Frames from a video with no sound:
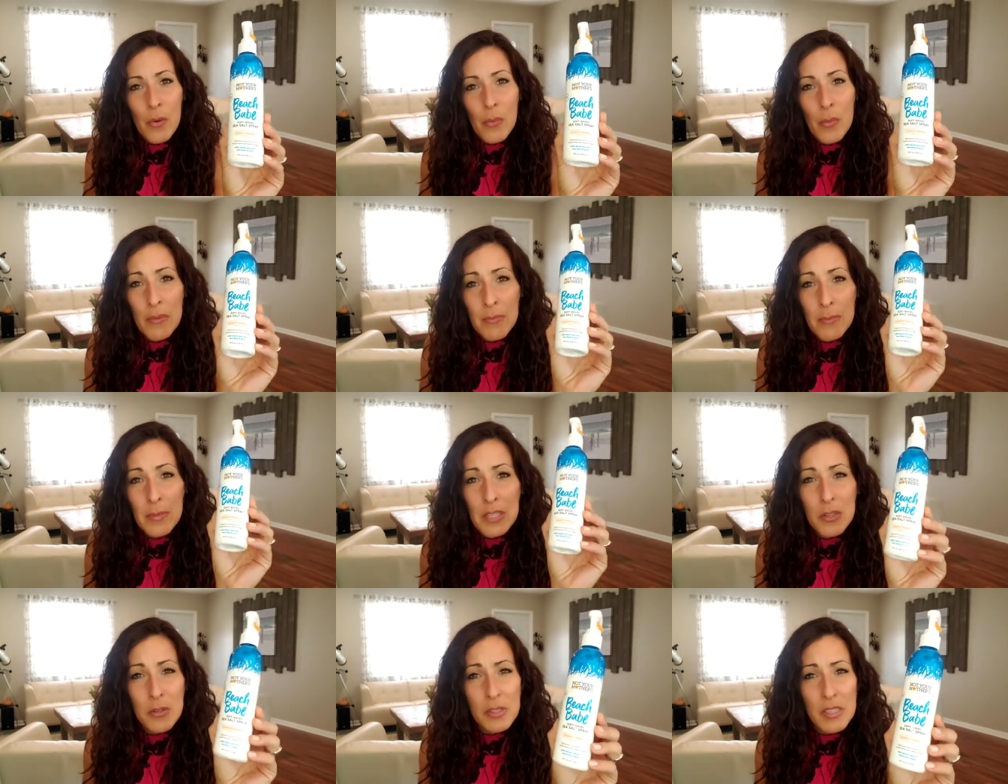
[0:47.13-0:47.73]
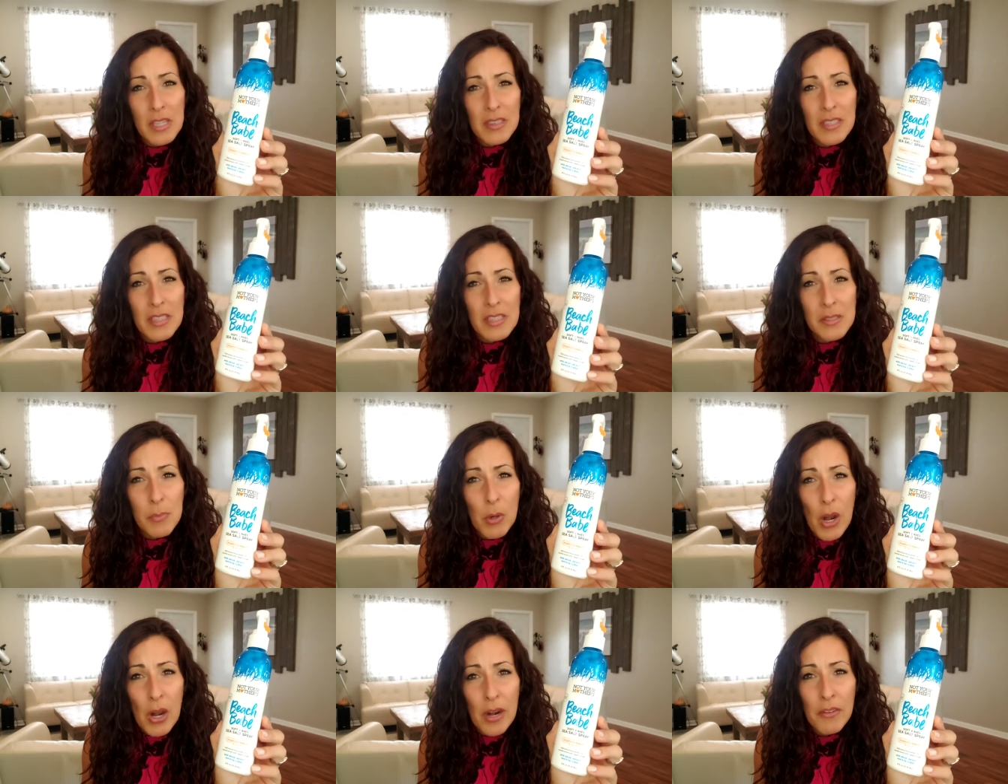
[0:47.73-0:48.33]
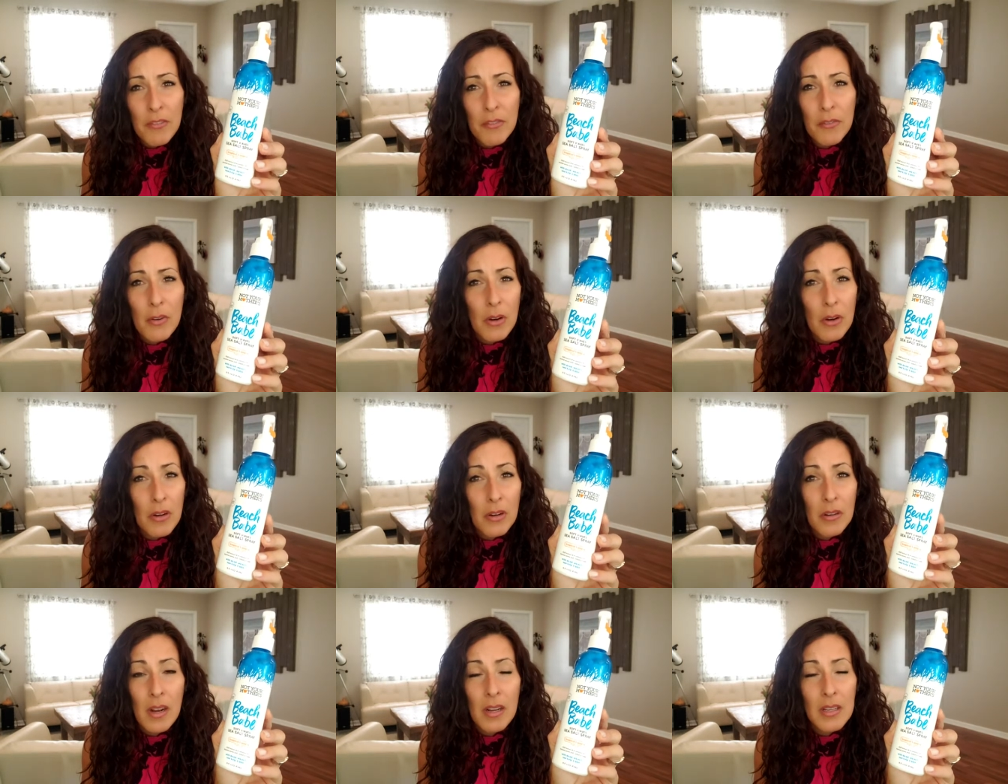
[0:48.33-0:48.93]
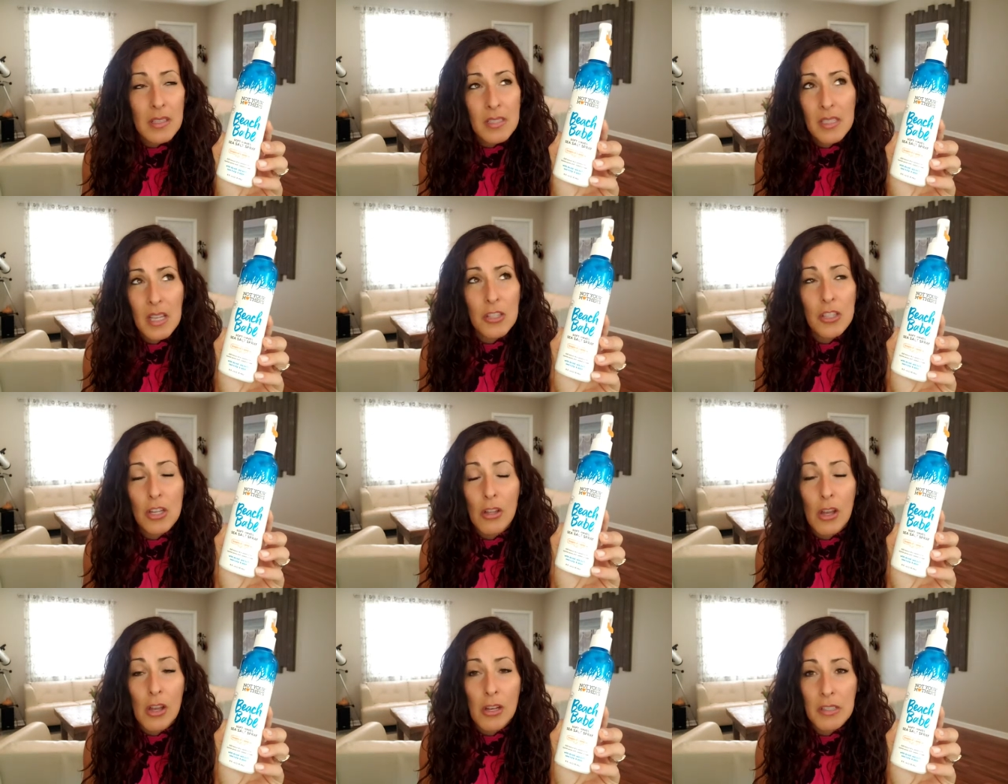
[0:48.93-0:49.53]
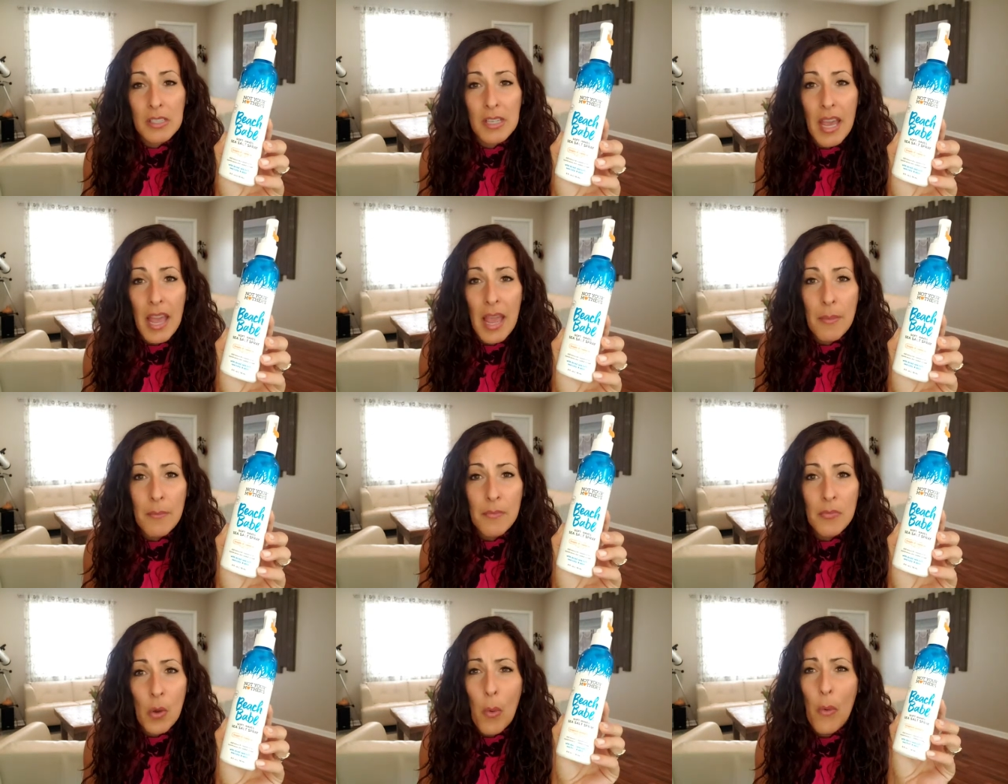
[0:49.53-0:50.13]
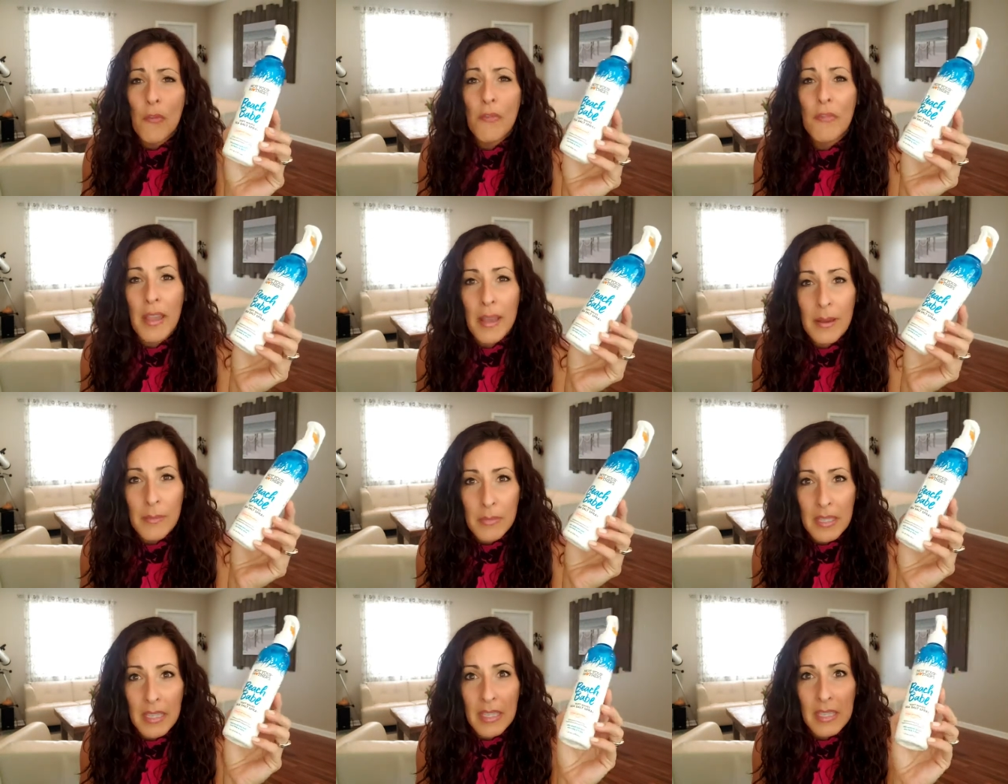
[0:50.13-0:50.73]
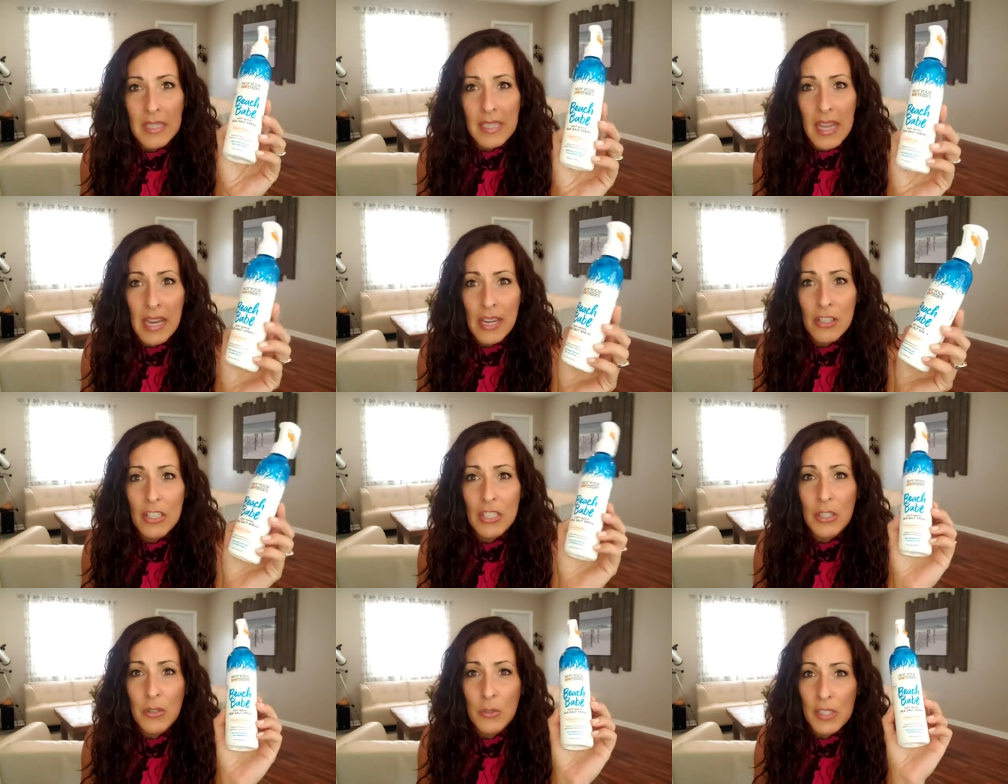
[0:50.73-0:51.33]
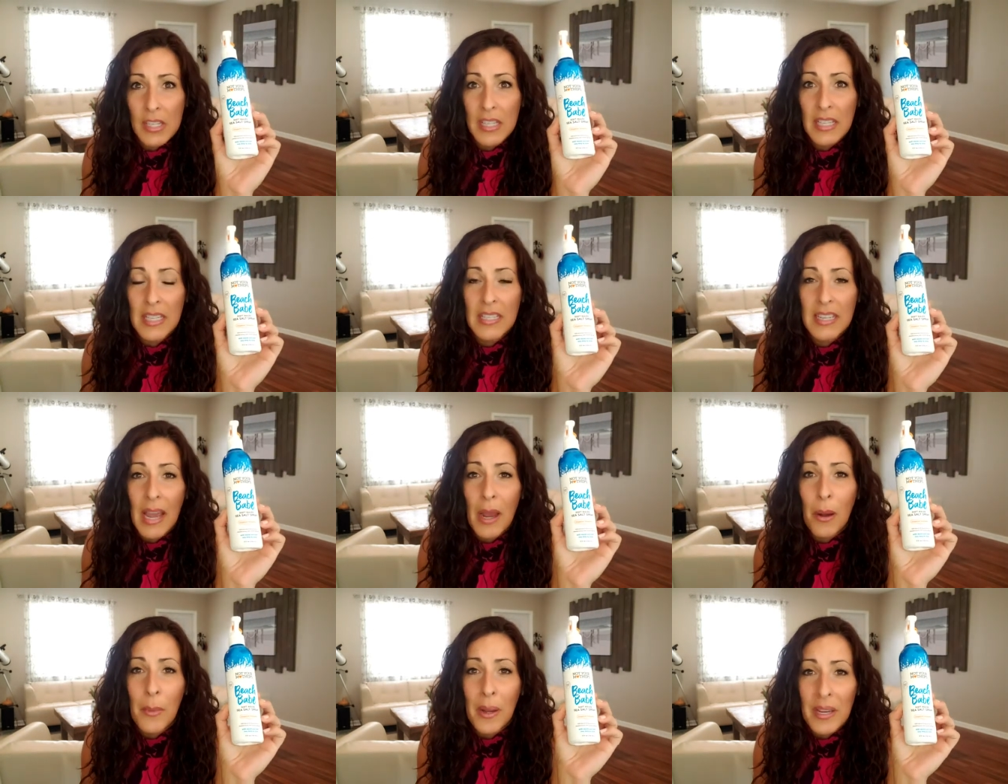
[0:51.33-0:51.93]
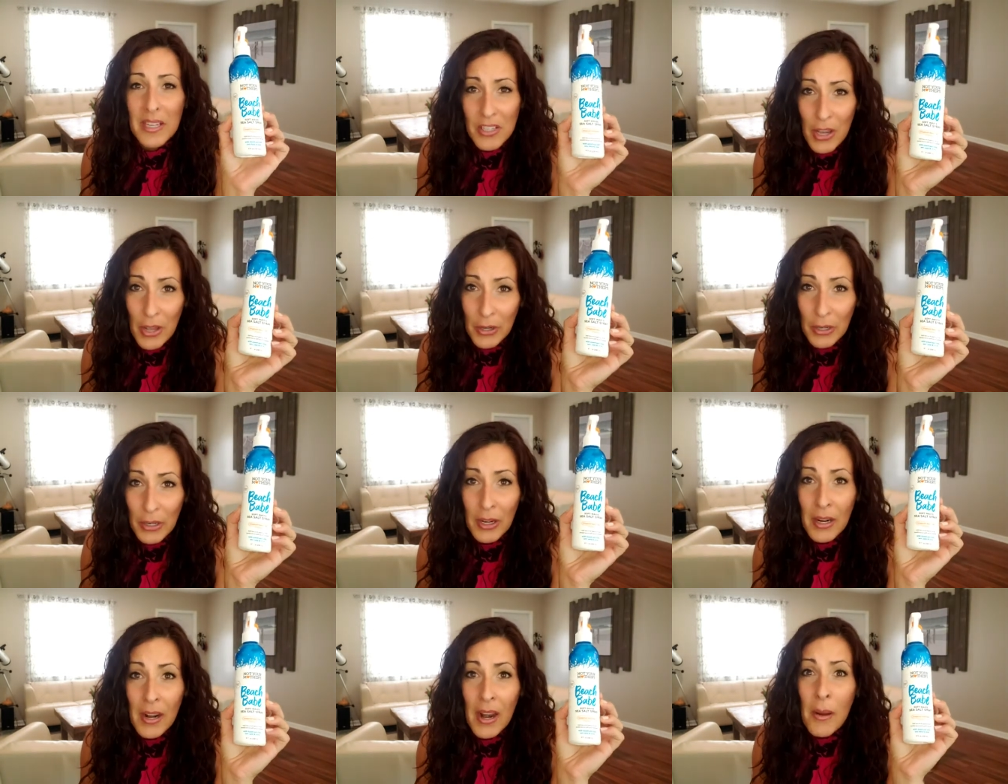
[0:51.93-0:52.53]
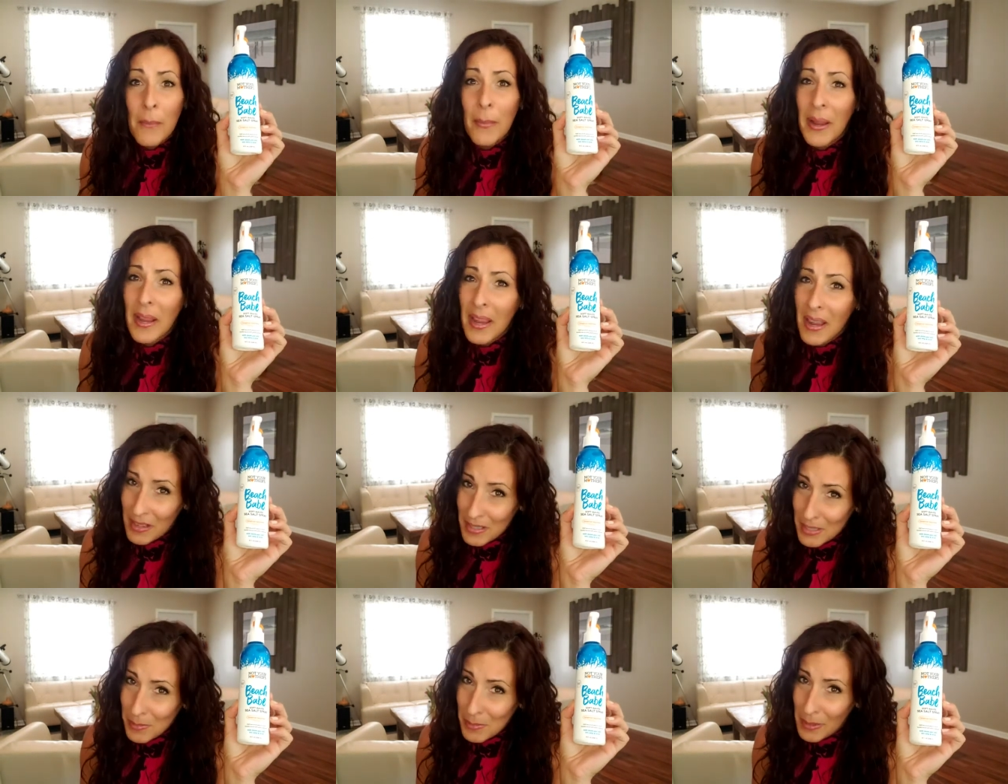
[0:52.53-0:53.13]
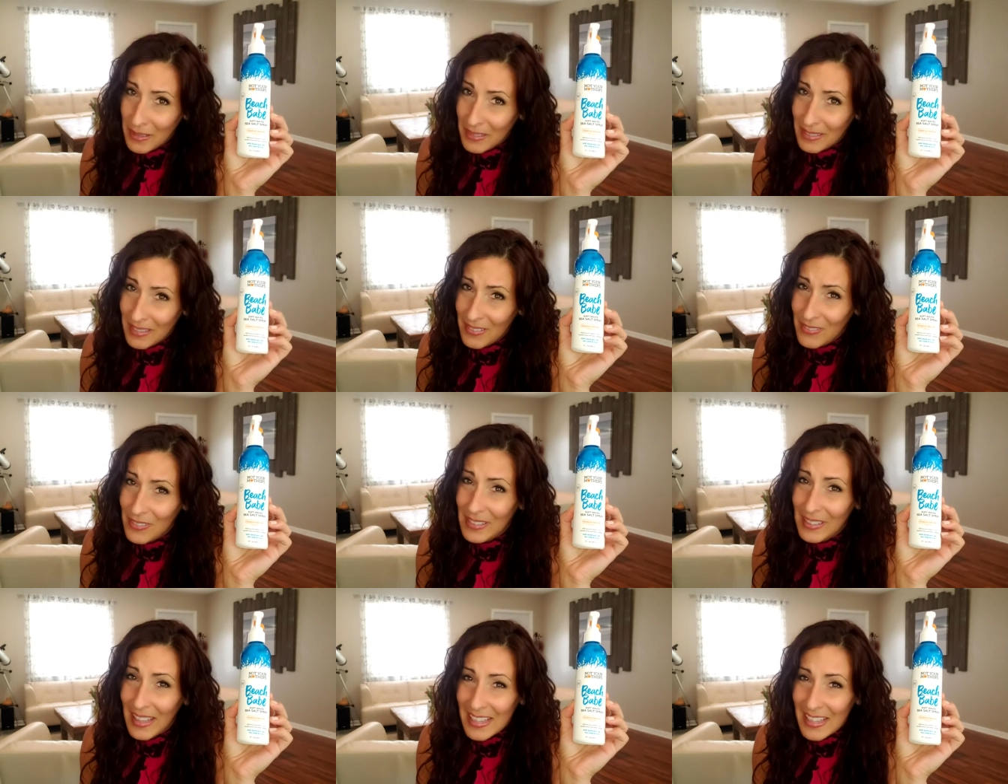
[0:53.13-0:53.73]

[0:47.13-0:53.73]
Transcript: We've been using this product for such a long time. The whole family is actually using it now. My daughter, my husband even